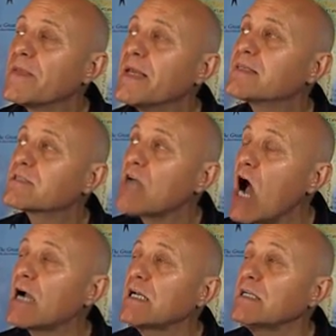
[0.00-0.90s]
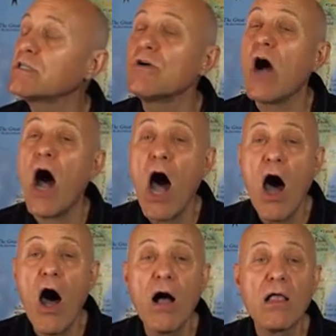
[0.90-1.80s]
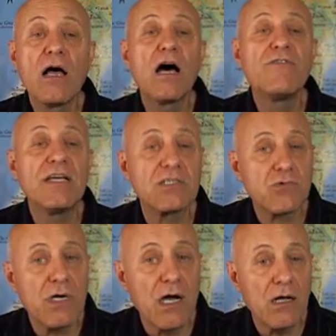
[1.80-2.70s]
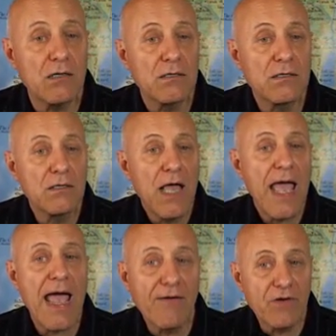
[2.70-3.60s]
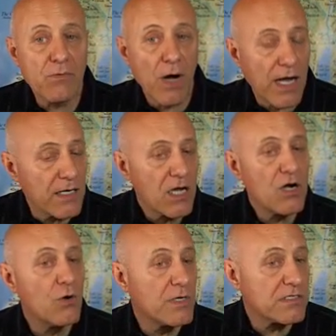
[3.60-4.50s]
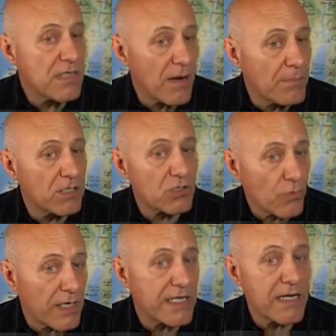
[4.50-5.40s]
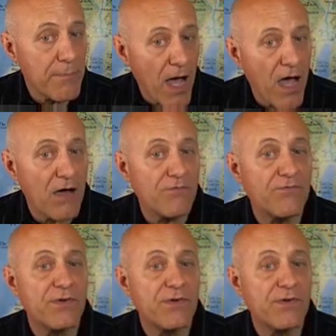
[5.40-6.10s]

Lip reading: He's talking to all of Israel. Everyone who is numbered 20 and above.